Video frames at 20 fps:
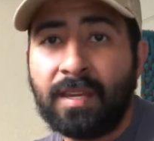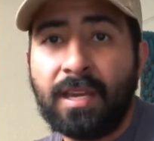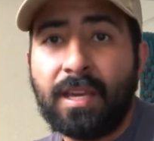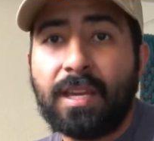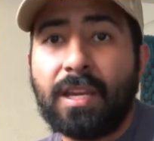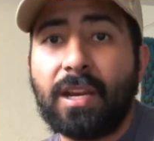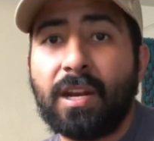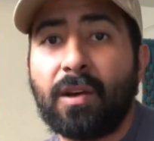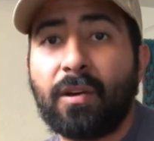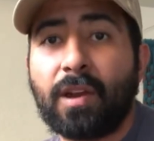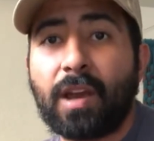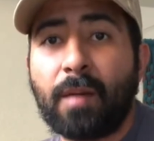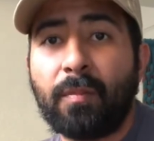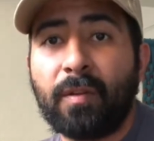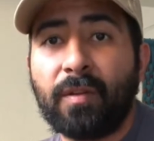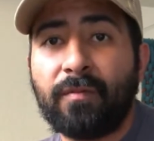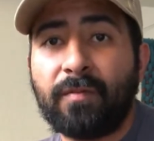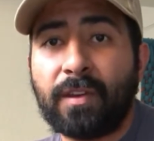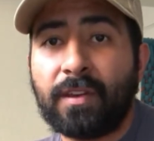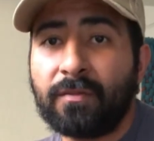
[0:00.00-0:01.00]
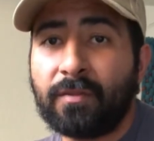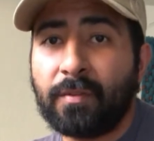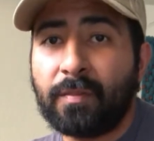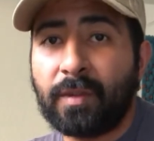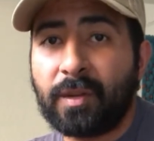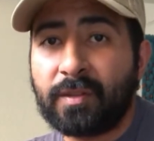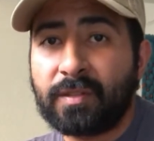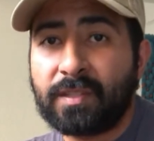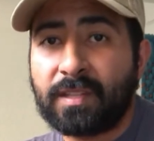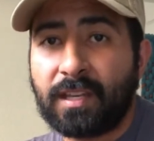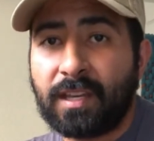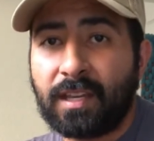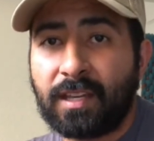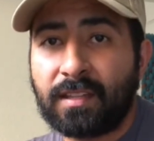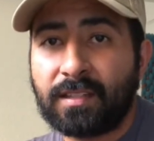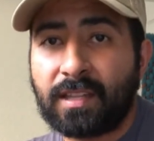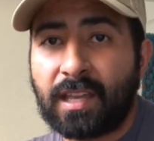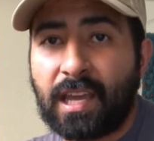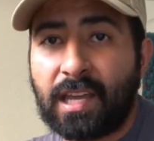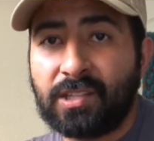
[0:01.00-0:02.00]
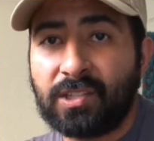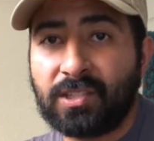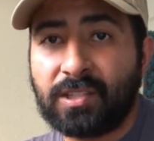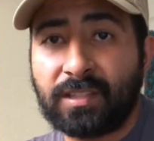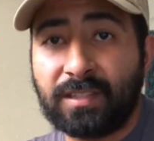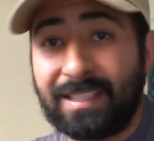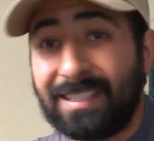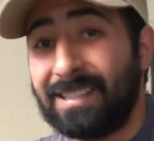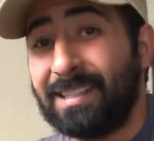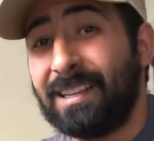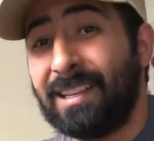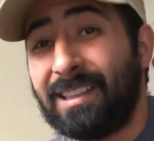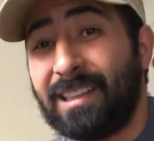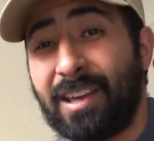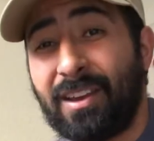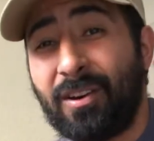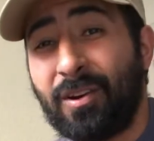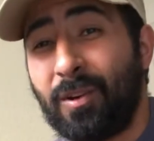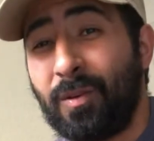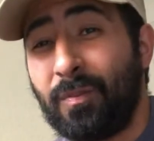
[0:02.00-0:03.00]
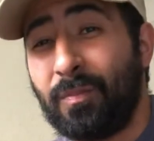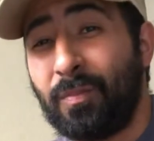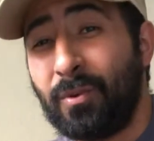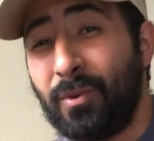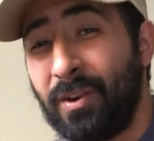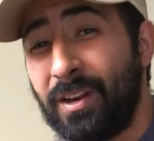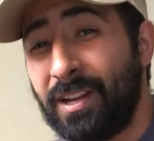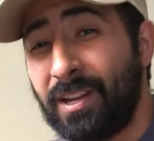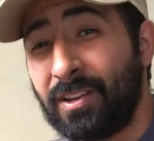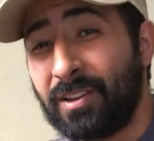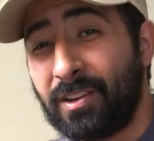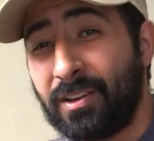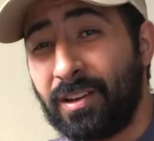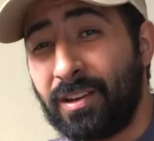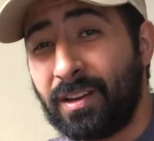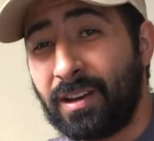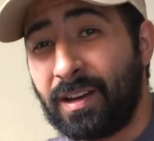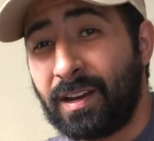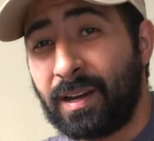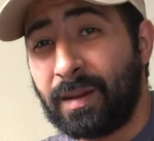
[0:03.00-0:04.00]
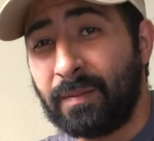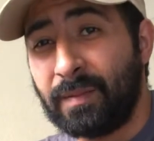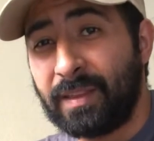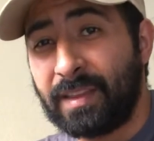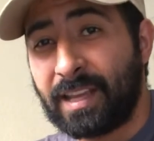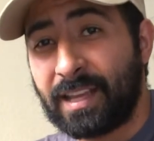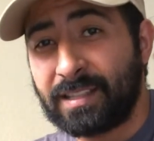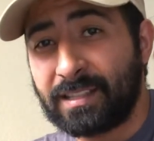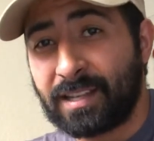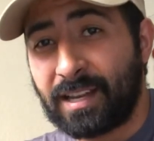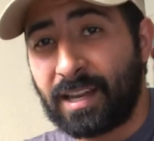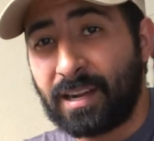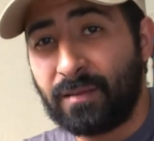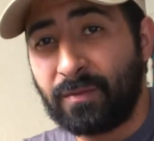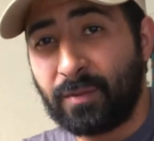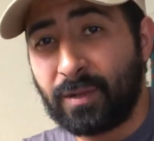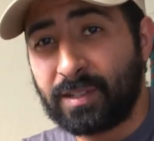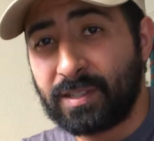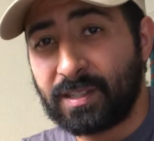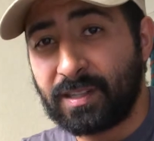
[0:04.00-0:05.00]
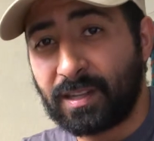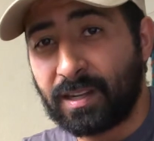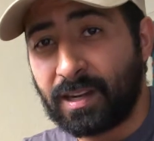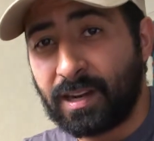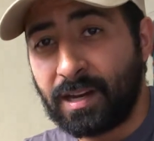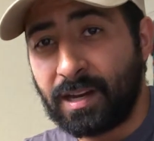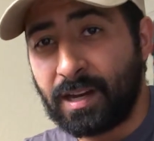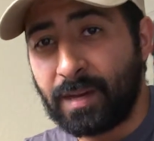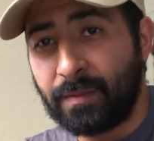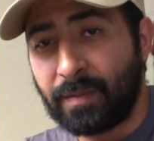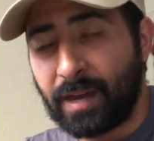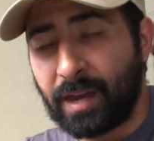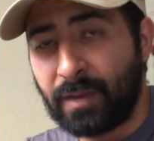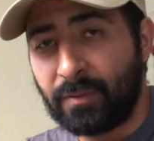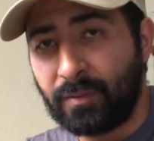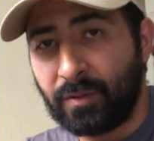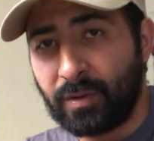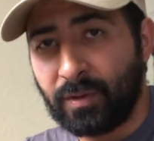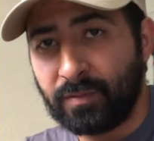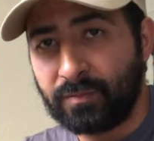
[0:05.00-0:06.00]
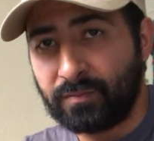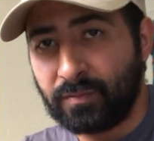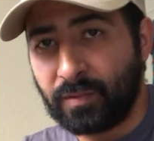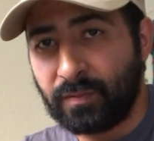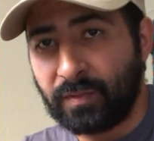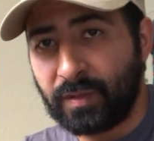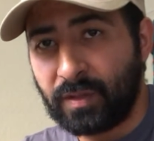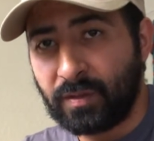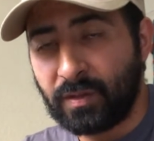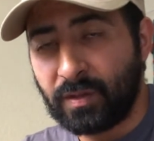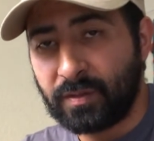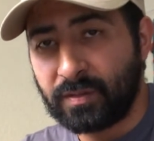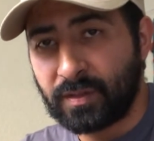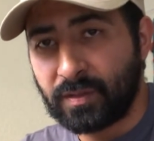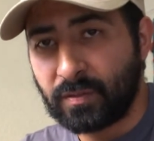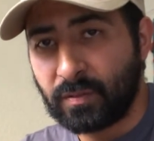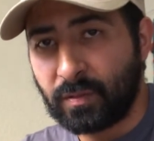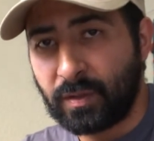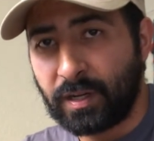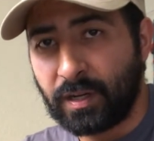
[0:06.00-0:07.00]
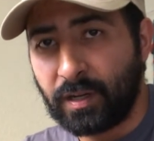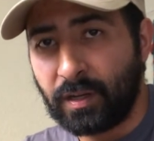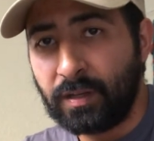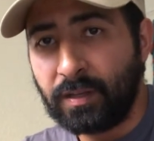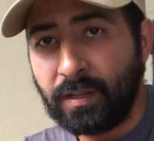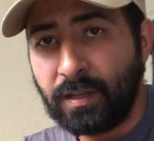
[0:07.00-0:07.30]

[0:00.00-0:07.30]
you know, a couple feet from those things and just listening. They are pretty good, but that's kind of what's to come. I will review those as well.